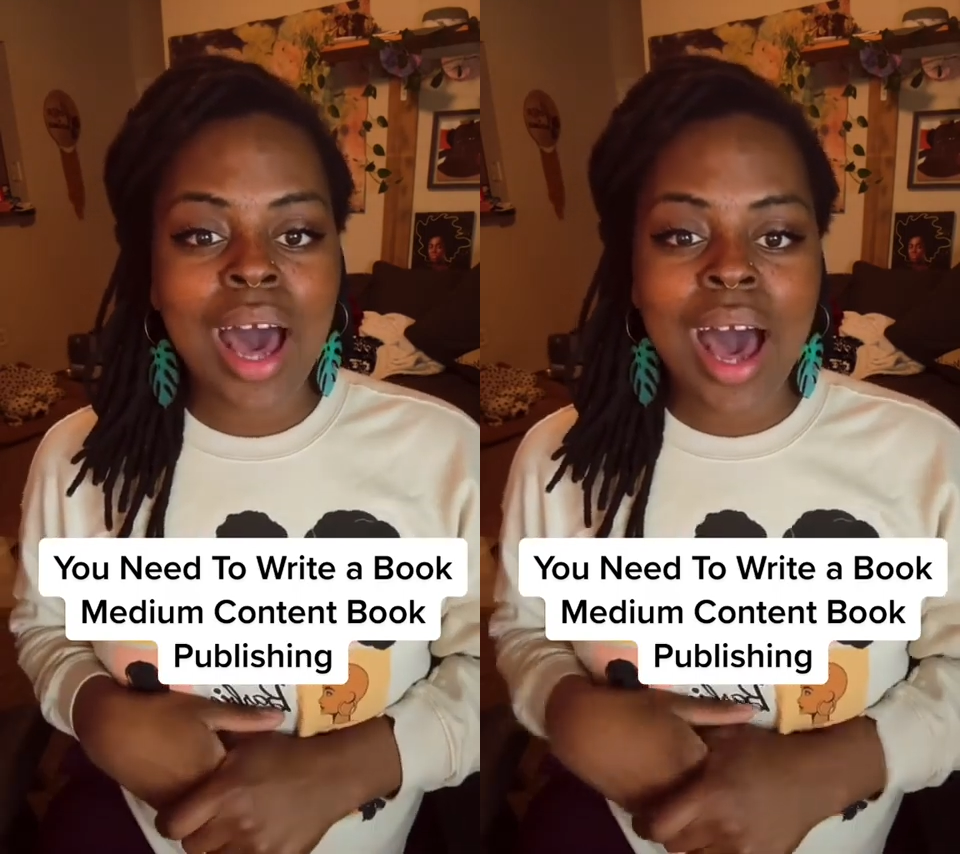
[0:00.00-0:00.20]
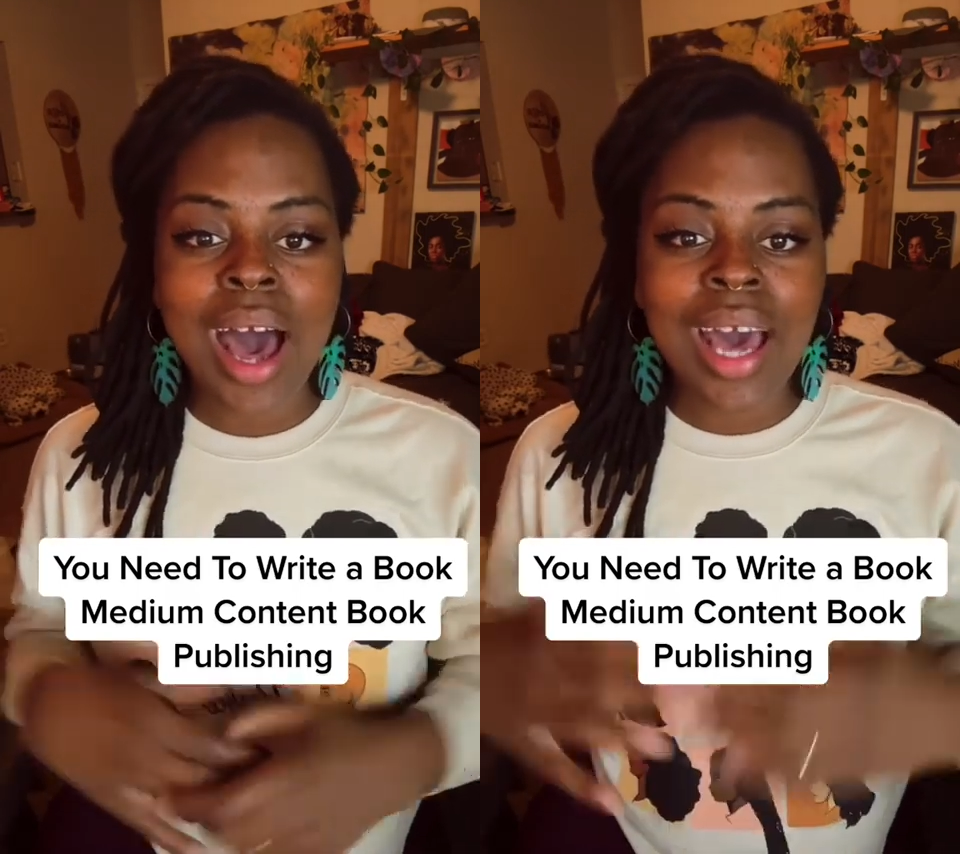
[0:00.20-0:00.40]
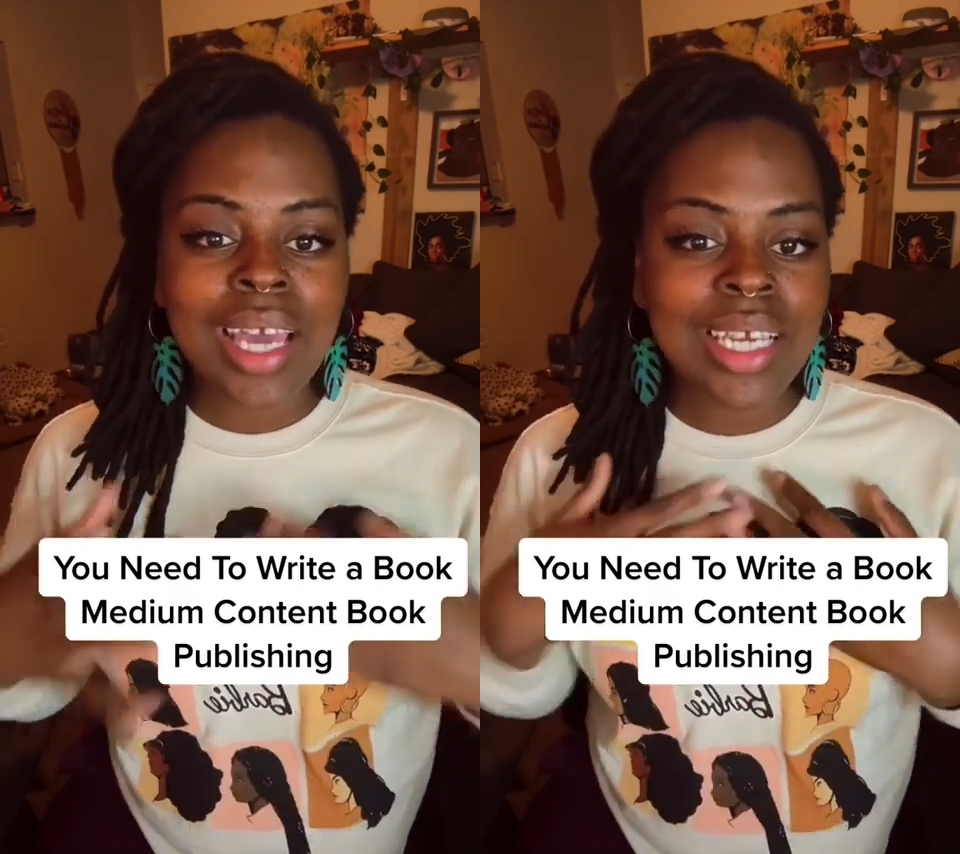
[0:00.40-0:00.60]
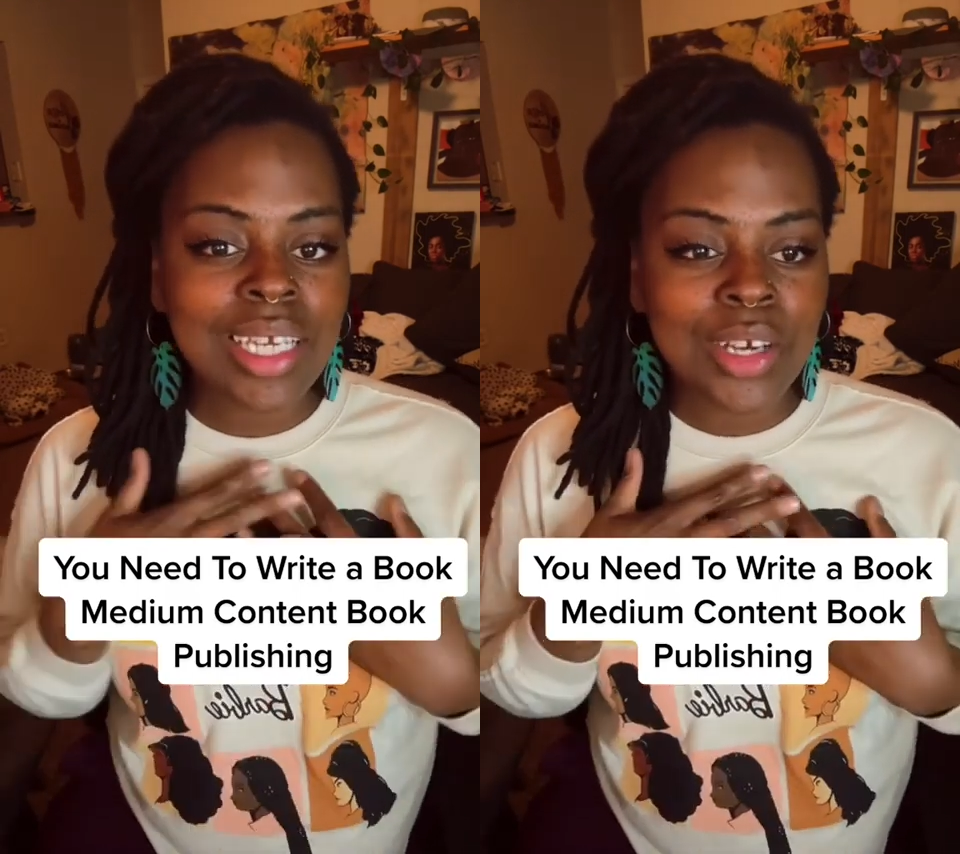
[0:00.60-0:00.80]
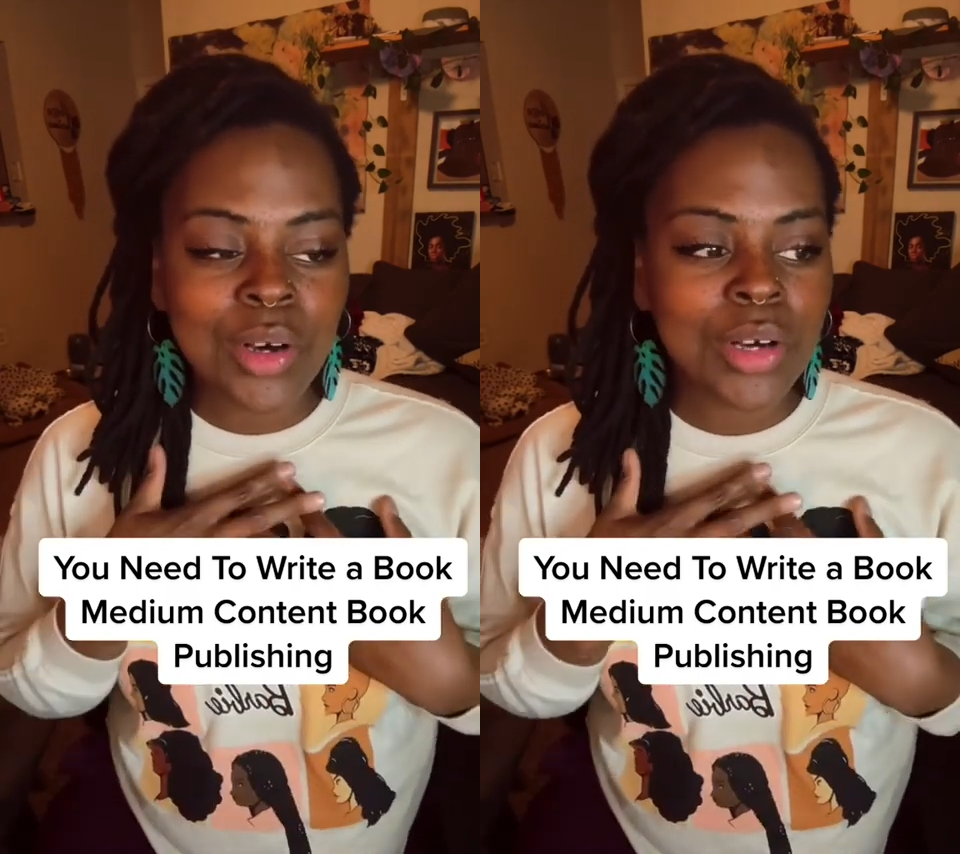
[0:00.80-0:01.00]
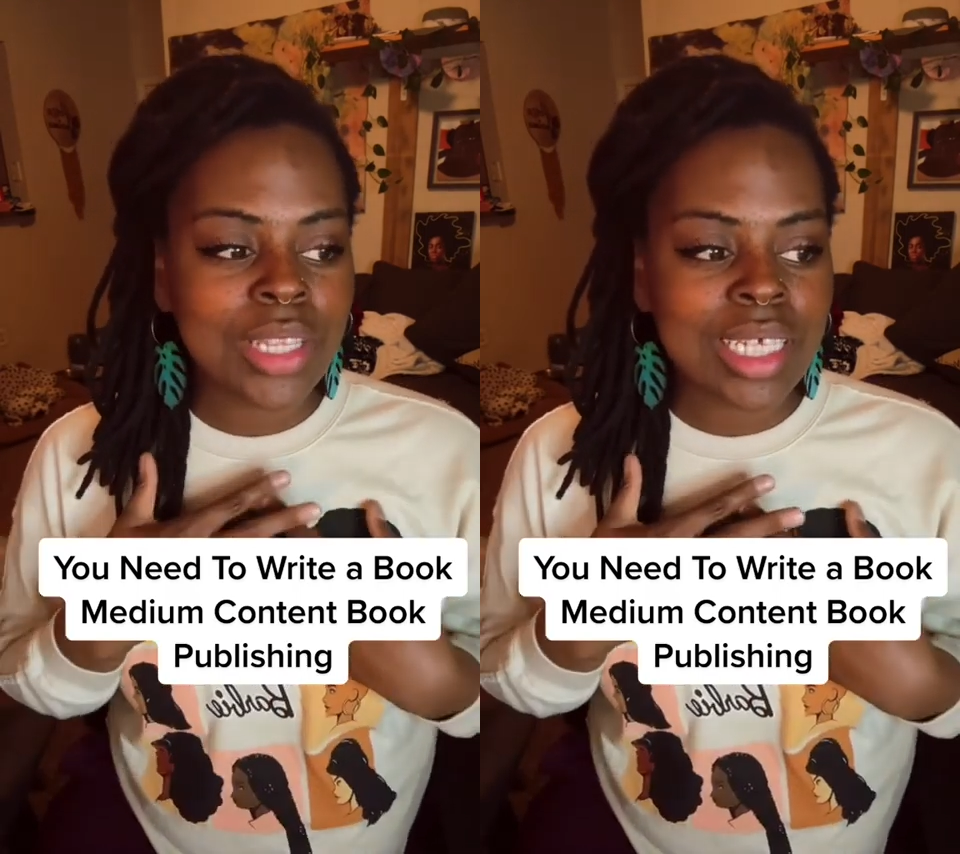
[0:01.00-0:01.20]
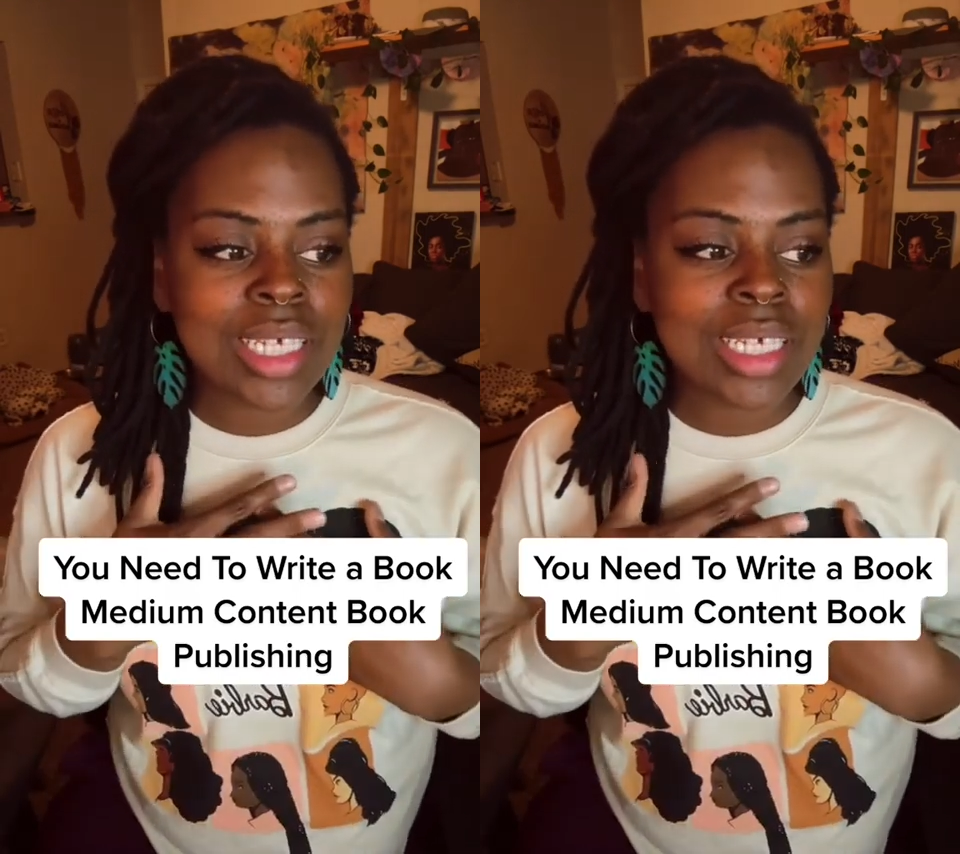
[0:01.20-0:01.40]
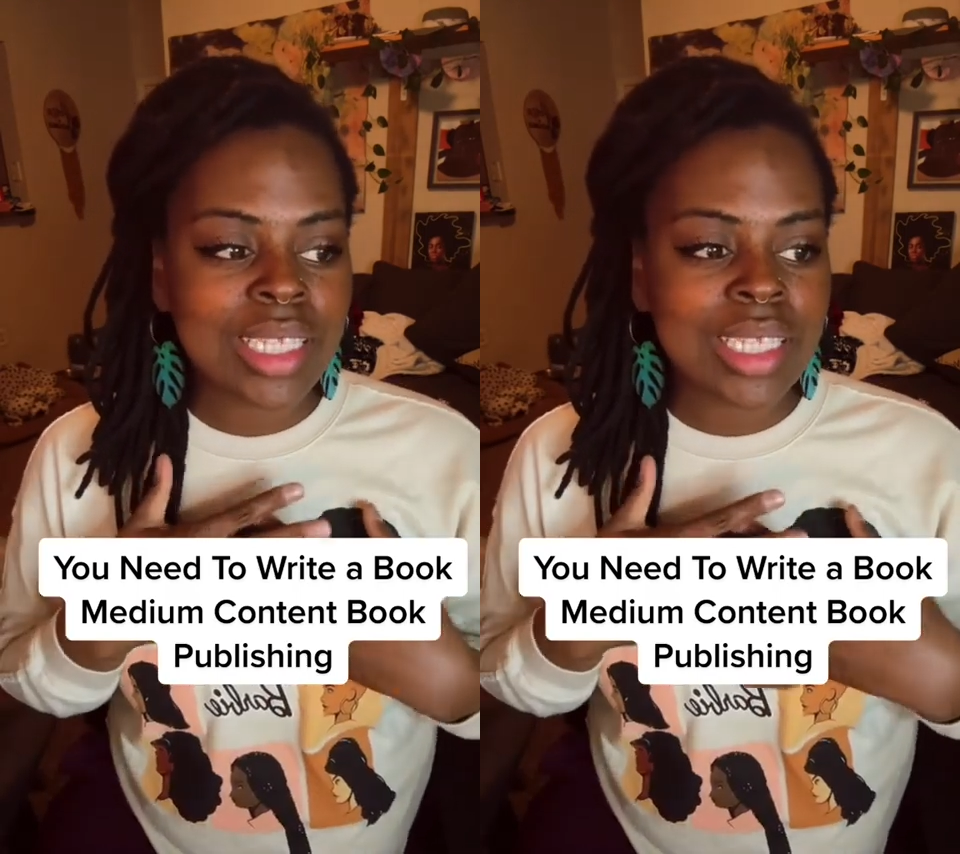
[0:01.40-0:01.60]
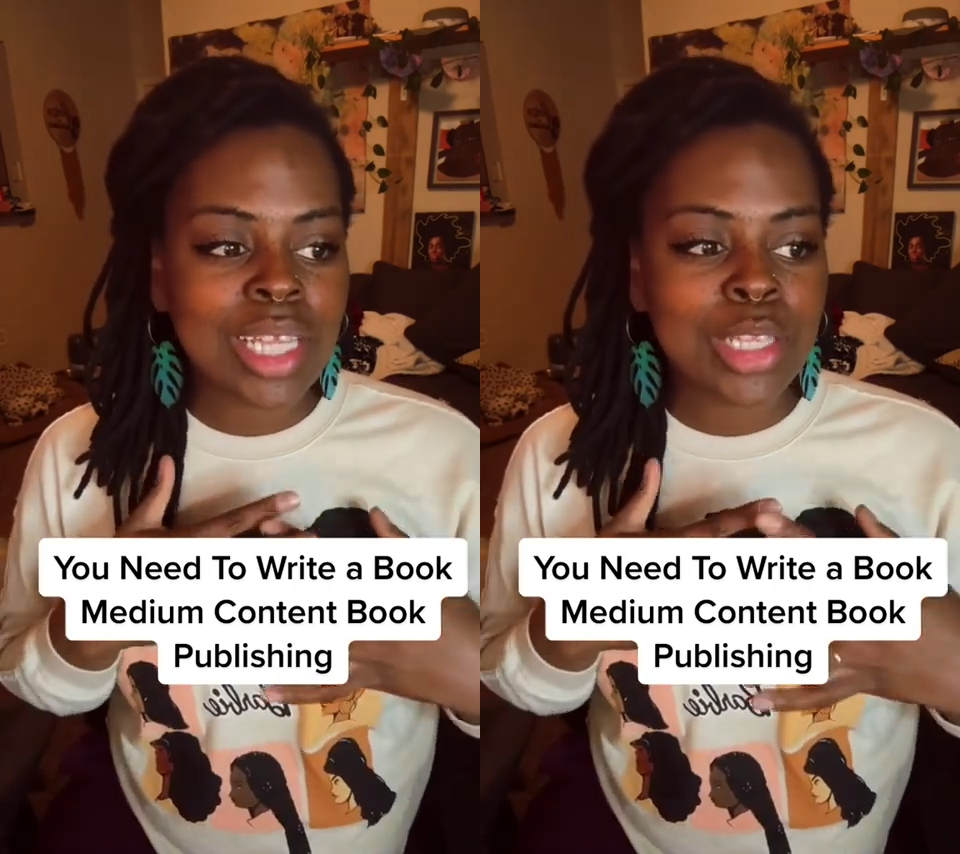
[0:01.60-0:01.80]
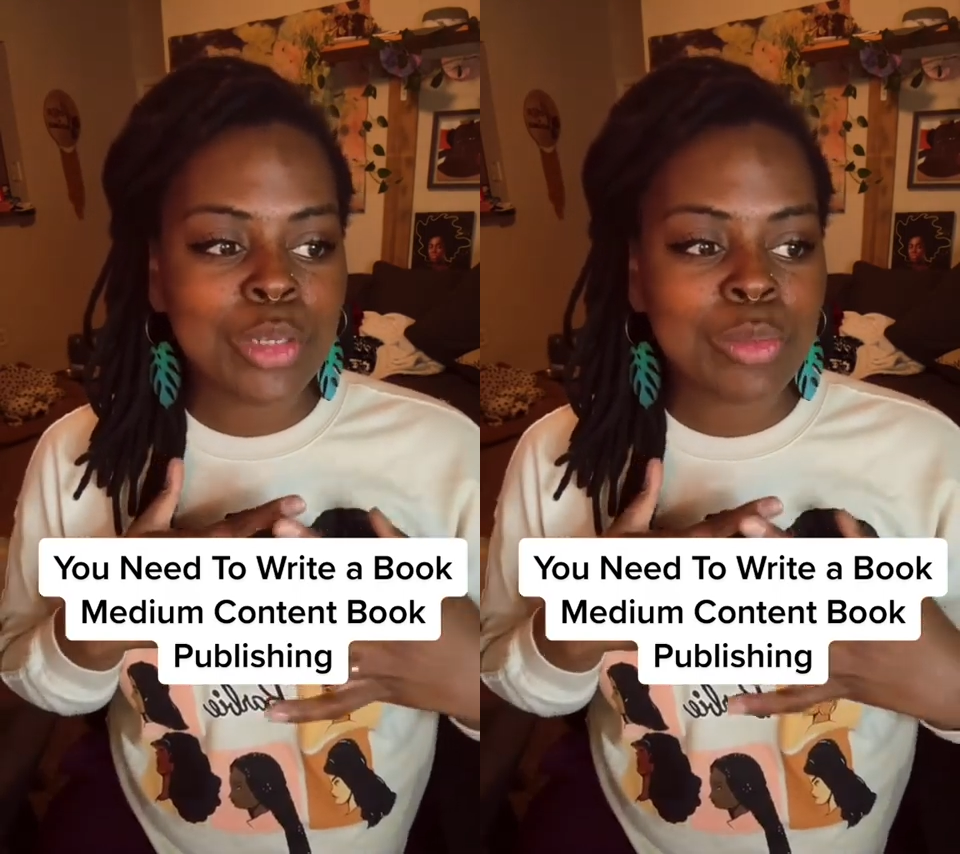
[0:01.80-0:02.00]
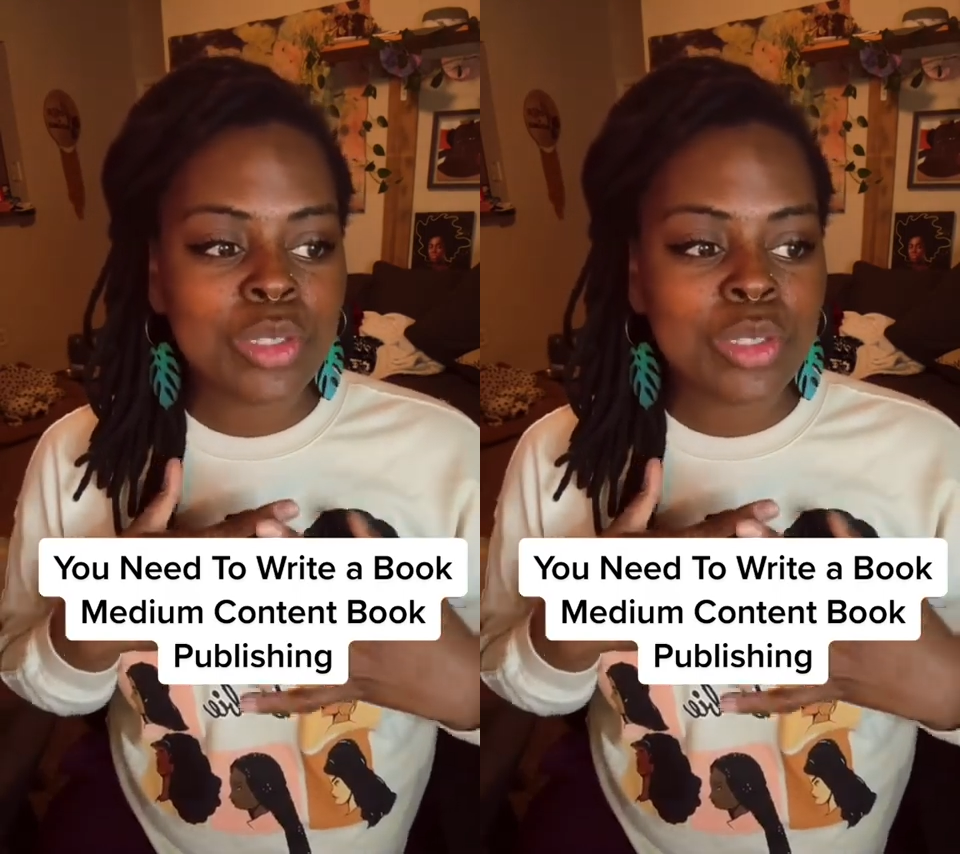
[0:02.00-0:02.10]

I call this a little,